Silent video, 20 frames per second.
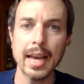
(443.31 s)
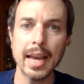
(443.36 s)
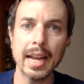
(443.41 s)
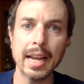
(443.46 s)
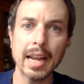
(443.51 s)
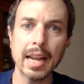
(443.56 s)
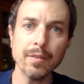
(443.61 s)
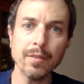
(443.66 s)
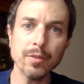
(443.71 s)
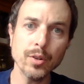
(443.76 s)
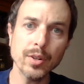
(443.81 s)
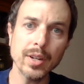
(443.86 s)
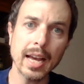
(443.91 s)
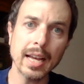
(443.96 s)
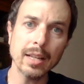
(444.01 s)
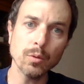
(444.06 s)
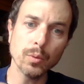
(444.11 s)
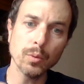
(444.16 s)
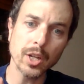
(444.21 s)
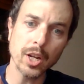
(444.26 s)
And after
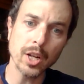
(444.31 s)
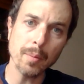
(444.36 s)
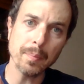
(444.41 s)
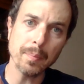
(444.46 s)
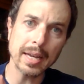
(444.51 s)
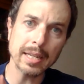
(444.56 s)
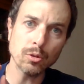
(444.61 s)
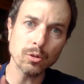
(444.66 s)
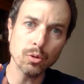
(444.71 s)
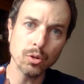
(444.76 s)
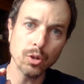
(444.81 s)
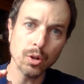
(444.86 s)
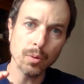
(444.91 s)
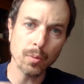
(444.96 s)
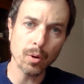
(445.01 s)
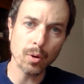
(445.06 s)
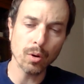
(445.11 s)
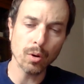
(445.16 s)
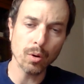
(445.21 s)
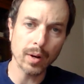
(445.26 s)
that, we're going to pass through the
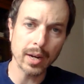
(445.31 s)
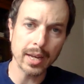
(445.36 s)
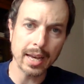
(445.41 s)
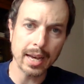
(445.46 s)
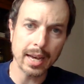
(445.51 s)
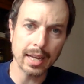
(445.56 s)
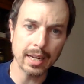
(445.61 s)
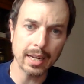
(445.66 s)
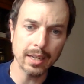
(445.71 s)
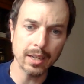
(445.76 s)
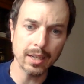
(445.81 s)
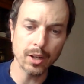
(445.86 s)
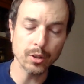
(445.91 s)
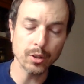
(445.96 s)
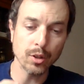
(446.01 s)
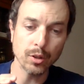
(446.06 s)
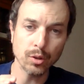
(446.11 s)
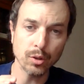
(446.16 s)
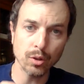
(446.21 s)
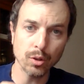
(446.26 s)
Mont Royal
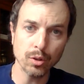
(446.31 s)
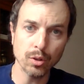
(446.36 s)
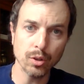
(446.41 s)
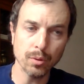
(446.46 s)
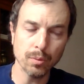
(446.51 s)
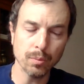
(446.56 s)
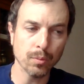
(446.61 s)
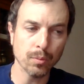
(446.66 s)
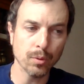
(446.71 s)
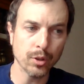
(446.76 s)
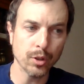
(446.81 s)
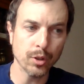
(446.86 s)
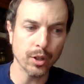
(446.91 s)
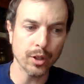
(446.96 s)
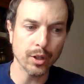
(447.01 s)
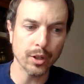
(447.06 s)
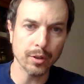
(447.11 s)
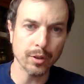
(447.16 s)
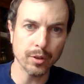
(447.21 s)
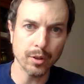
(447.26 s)
the, the,
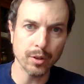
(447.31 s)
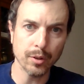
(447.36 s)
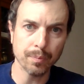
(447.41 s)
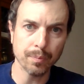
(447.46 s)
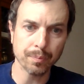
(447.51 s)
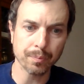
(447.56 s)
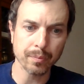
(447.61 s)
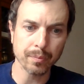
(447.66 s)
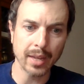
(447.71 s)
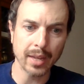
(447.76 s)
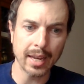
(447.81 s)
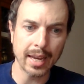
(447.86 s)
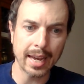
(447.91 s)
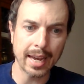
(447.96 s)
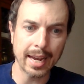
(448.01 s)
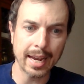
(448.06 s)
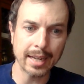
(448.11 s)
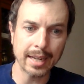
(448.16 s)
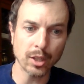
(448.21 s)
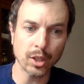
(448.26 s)
the, the,
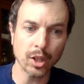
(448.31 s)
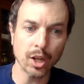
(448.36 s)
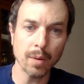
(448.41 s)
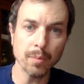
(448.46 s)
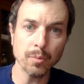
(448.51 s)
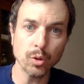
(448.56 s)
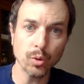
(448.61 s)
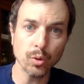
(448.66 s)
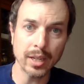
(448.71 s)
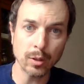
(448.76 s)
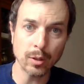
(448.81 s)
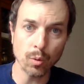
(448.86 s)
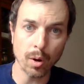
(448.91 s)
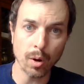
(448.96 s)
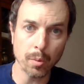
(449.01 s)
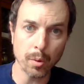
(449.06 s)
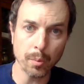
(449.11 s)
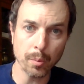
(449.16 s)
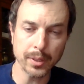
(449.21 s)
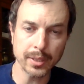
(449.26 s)
and come to
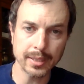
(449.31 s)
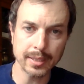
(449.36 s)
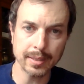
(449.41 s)
Edouard